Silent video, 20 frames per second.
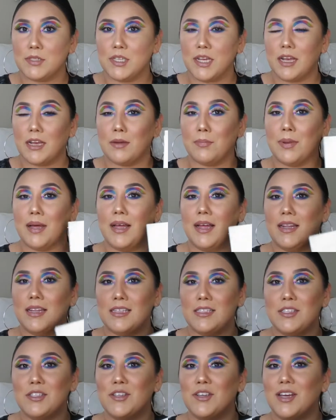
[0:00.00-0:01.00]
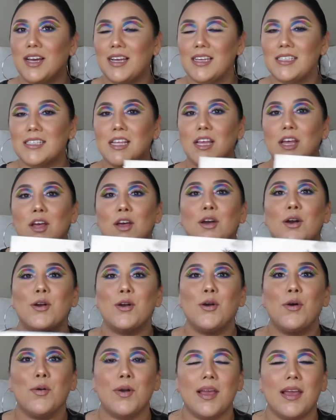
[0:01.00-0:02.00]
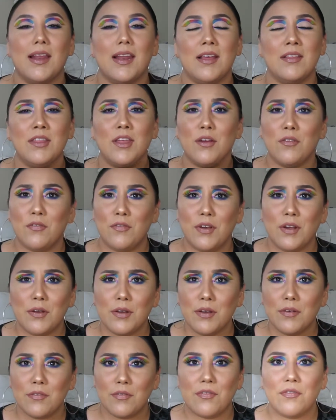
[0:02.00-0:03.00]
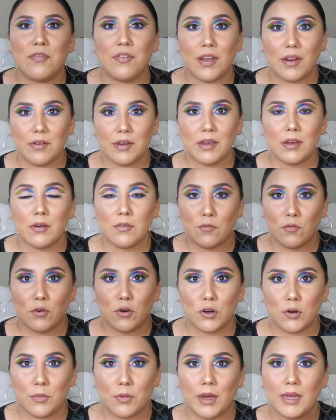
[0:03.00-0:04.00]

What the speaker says: Shack palettes, you guys, go ahead, and they're very, very affordable.